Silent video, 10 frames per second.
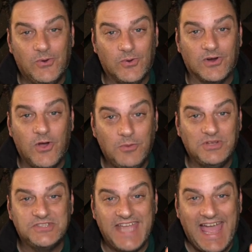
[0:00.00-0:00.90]
or
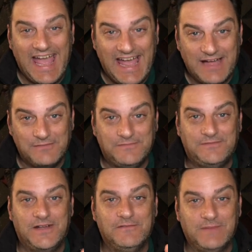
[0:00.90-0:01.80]
almost
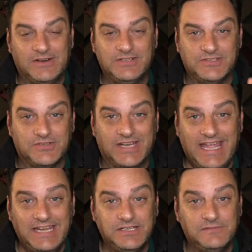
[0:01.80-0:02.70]
half of marriages are
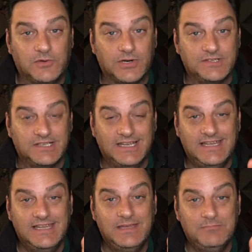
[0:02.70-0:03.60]
going to end in divorce,
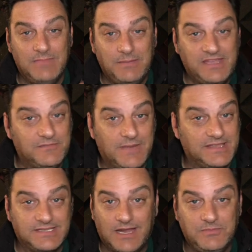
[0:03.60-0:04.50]
maybe even by
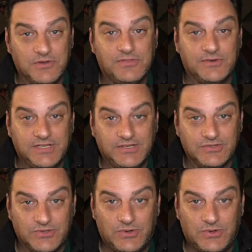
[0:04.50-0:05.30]
the time you're 30 years